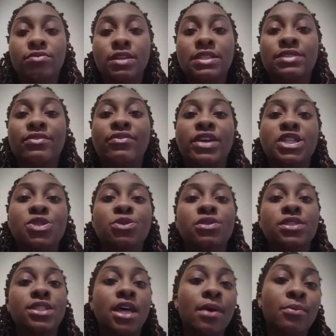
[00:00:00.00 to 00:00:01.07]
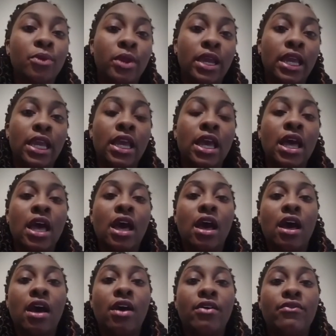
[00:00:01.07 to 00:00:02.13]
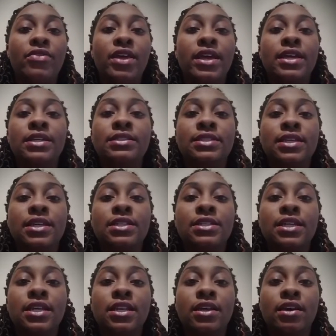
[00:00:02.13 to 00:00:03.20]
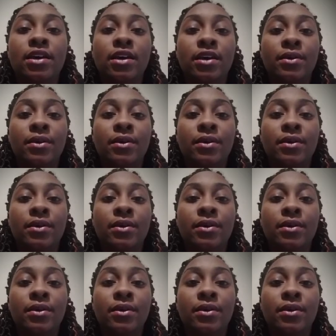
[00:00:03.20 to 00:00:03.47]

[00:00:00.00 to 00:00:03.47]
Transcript: is a visual summary of the intended